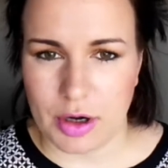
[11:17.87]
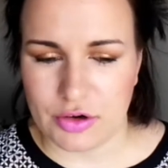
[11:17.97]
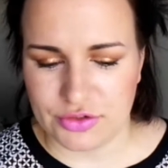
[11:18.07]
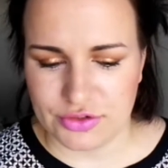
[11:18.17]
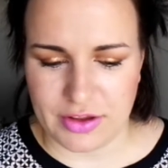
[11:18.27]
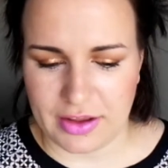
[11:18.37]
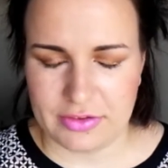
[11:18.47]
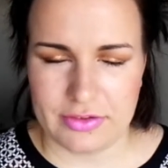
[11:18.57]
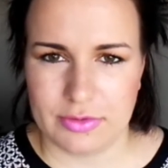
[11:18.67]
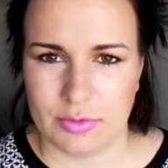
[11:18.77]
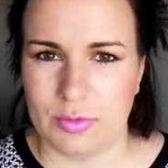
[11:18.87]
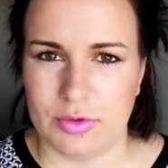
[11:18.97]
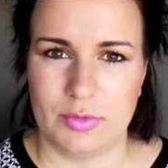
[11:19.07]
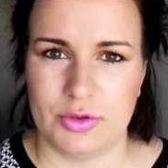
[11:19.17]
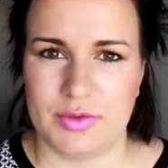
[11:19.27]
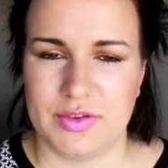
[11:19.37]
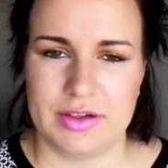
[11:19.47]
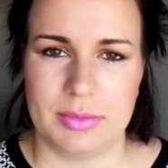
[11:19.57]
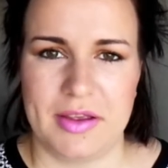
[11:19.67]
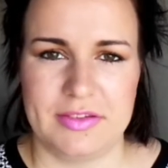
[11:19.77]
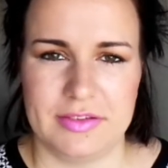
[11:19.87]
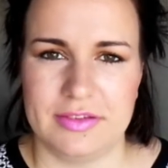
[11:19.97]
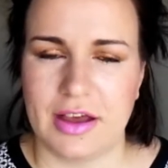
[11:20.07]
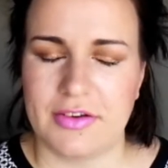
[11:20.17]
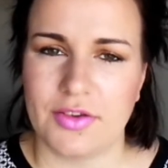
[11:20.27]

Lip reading: brush sets, you know, which ones are the best and stuff.